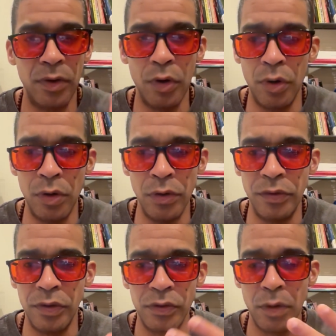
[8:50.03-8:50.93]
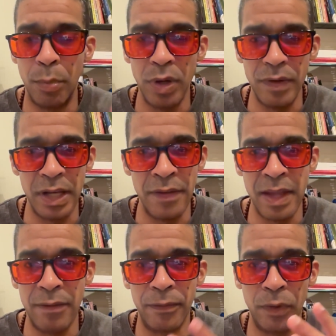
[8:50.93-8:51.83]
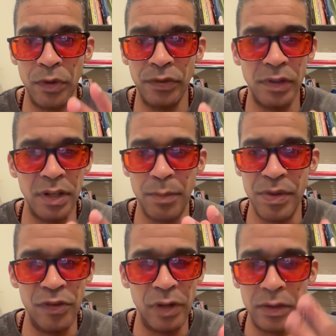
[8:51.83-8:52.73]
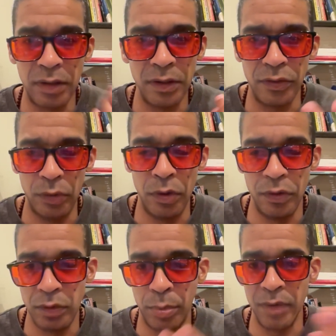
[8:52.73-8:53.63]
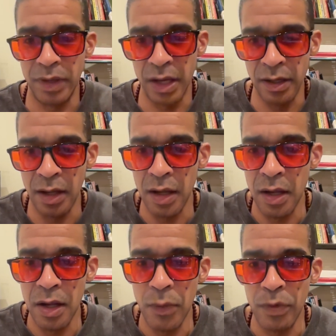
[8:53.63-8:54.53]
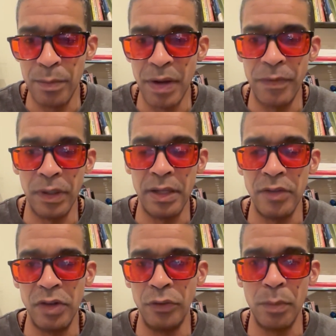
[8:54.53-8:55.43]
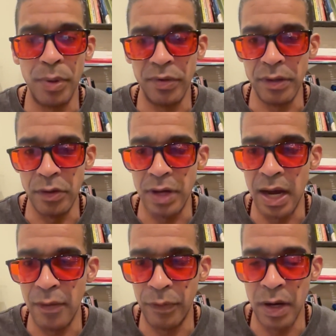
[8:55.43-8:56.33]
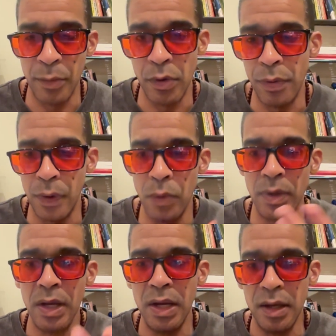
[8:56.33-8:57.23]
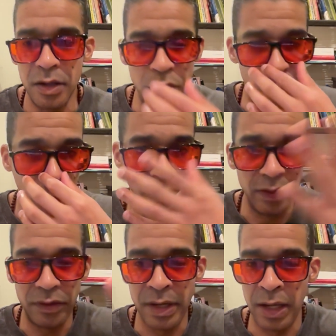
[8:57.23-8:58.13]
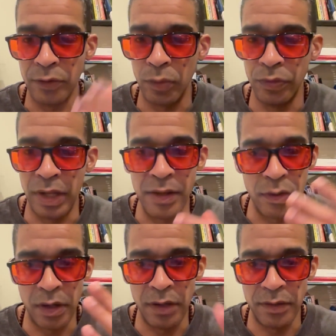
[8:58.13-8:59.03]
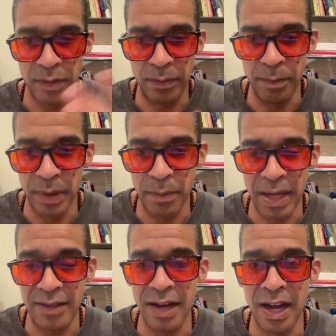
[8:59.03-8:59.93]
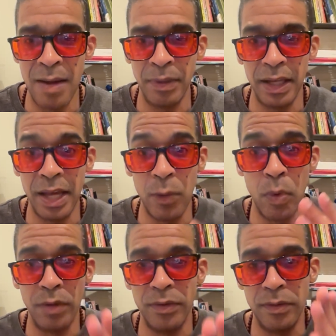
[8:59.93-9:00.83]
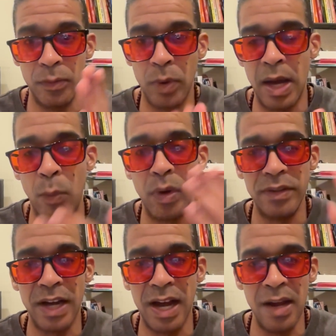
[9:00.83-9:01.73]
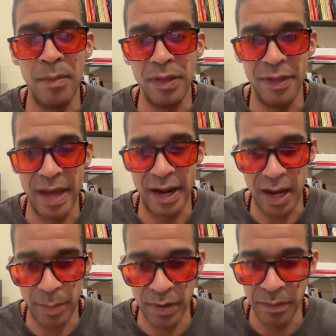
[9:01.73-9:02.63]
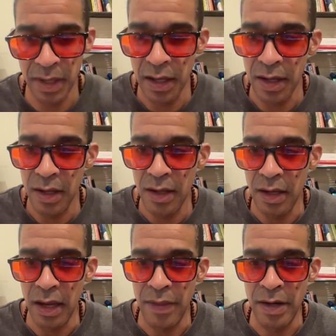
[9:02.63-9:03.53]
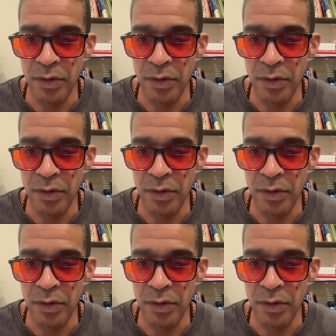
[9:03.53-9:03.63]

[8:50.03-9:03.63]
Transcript: urge to breathe again. That first, it could be the gentlest urge to breathe again, which might feel like a gentle push on your diaphragm or your throat. You release the nostrils, and you're gonna make time, like, hey, at what time did that happen? And then